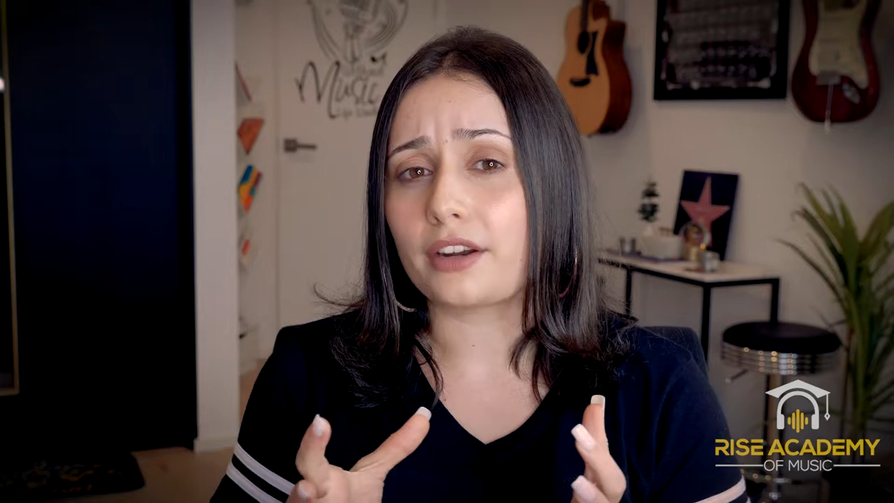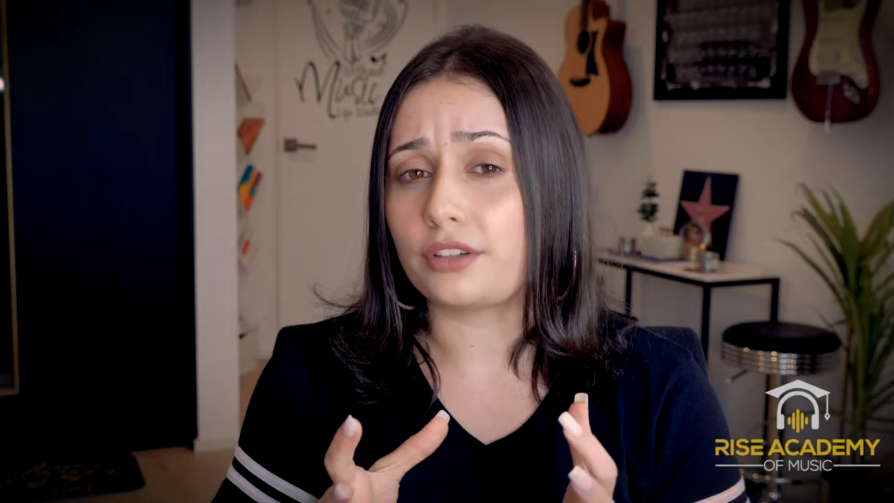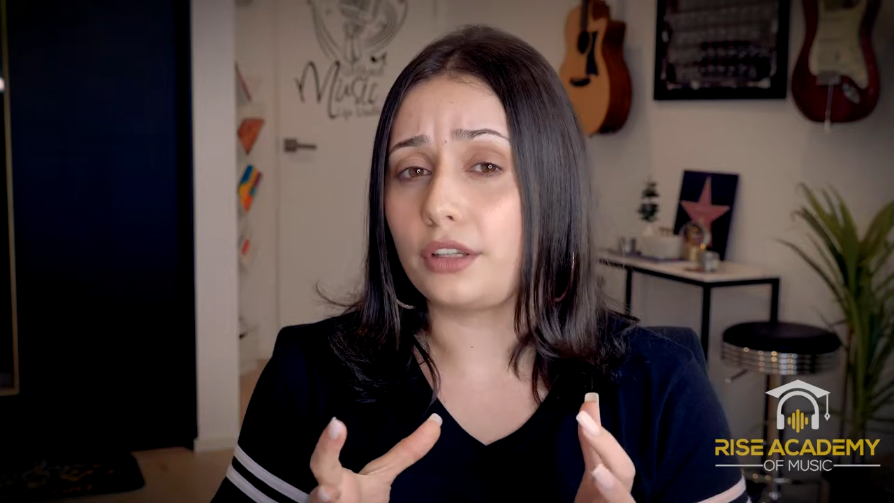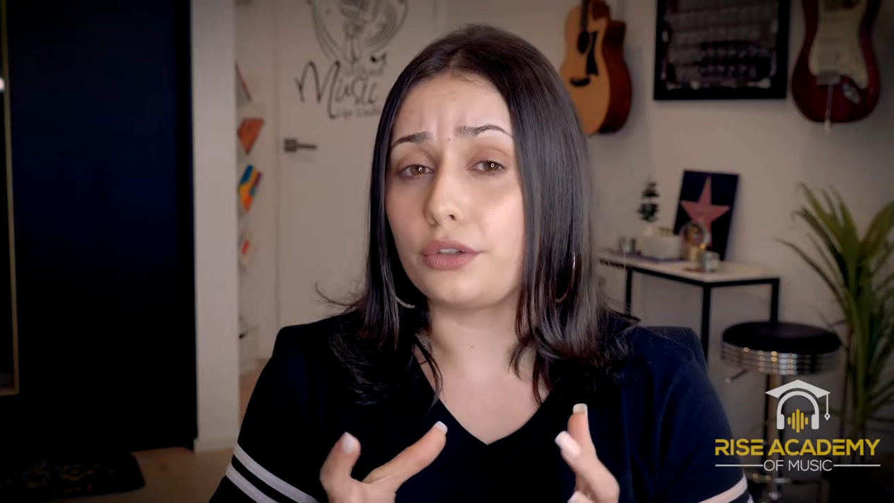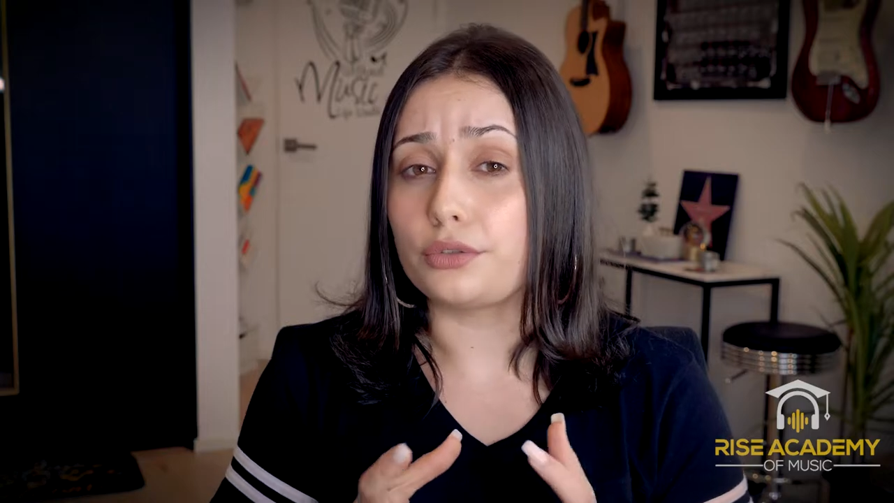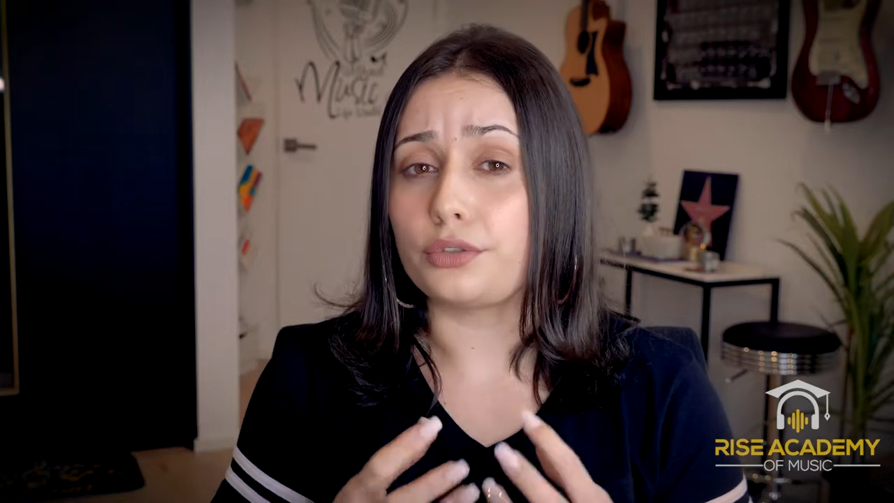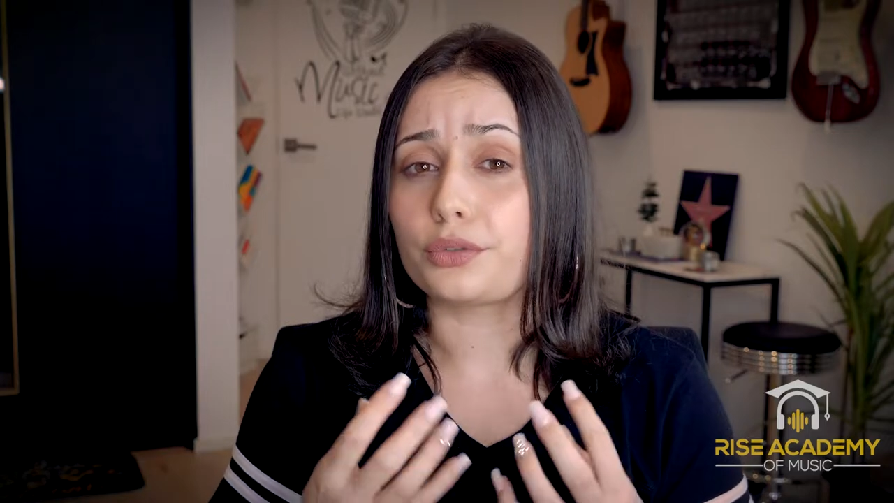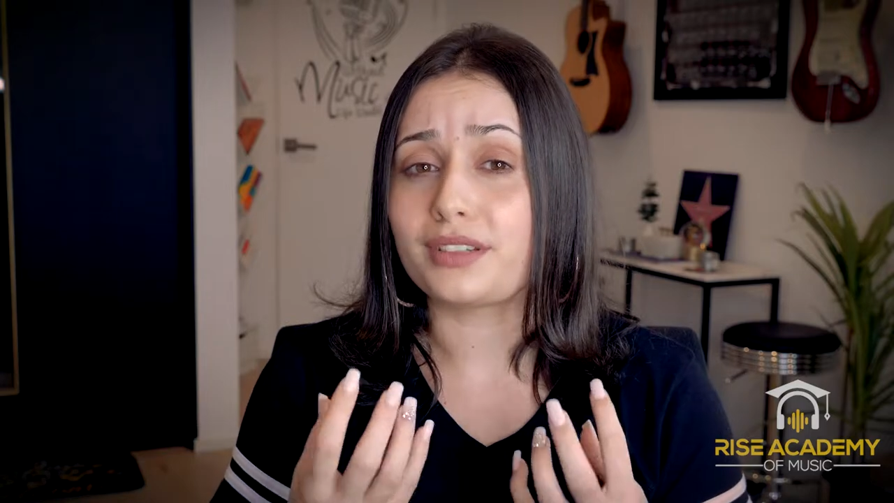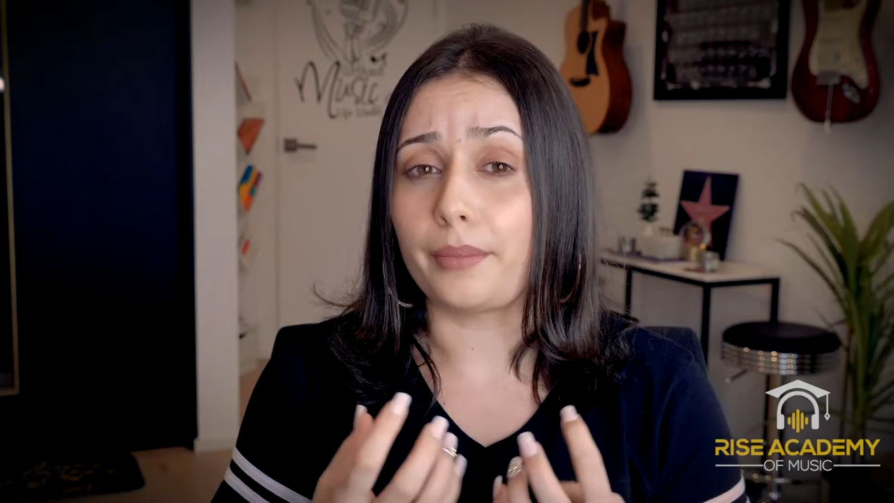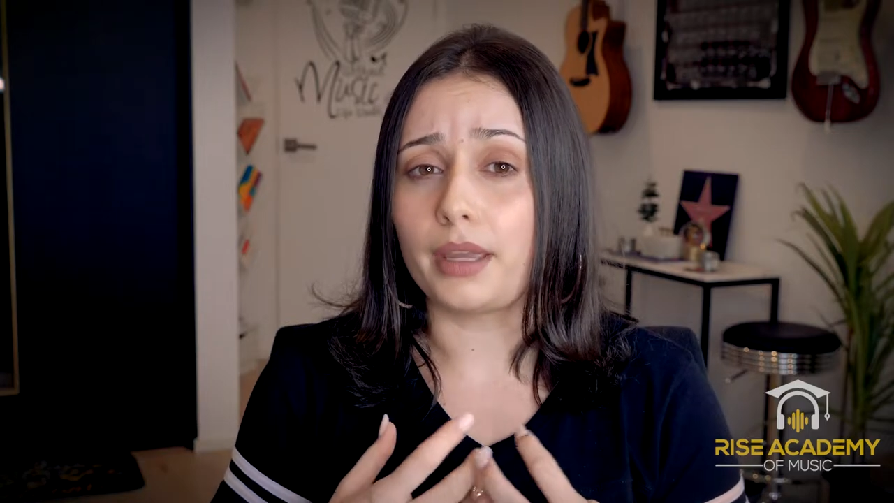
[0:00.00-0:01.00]
actually use
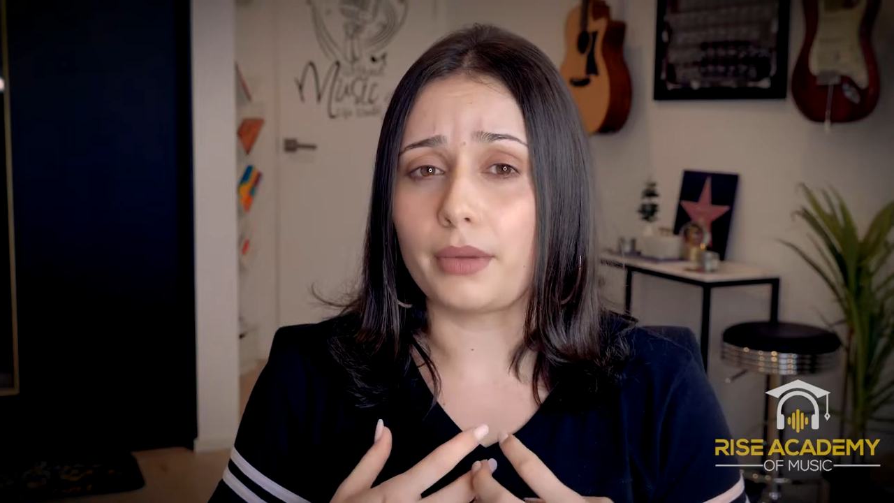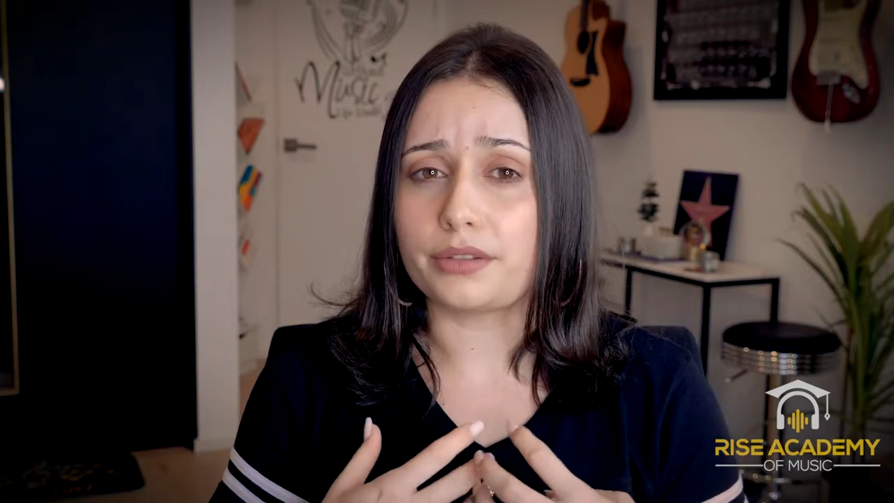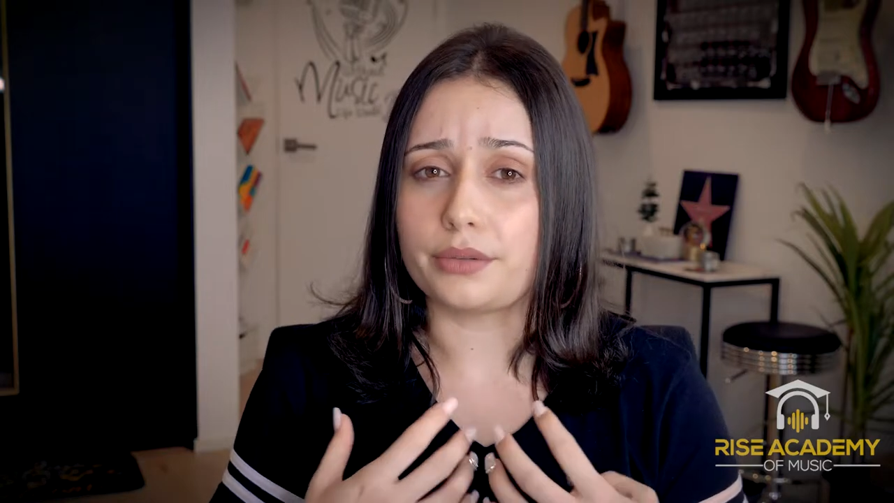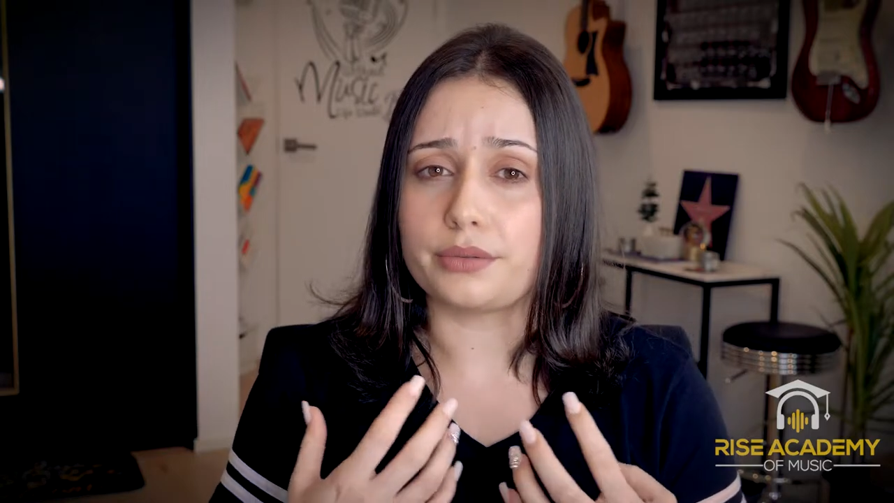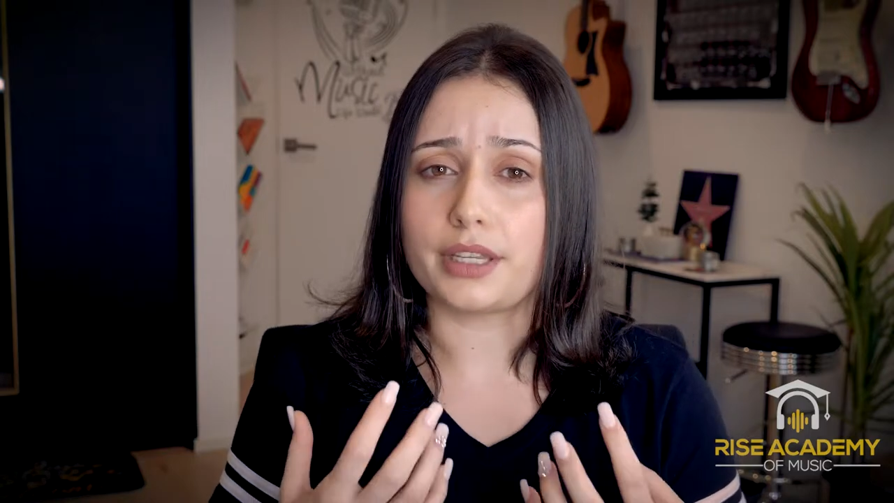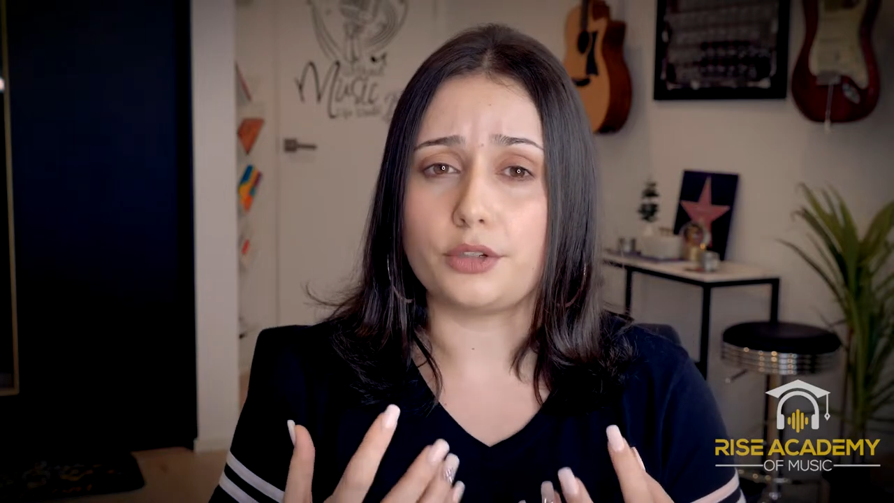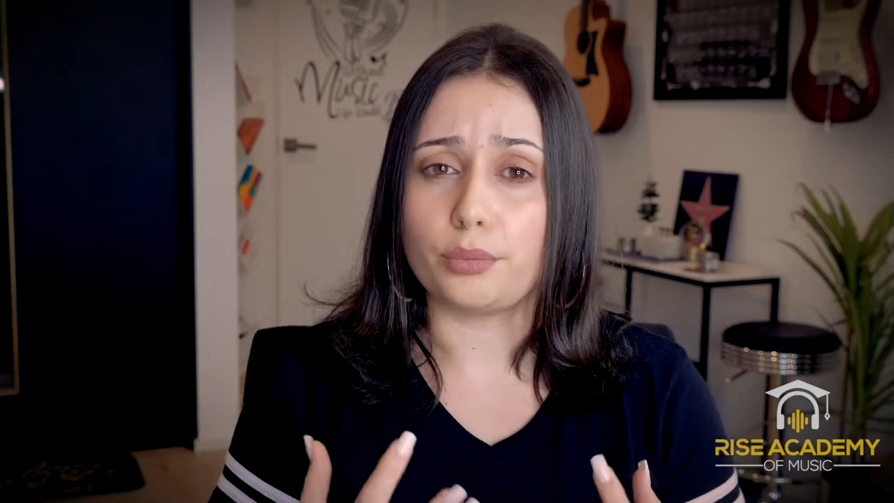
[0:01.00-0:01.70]
your stomach muscles and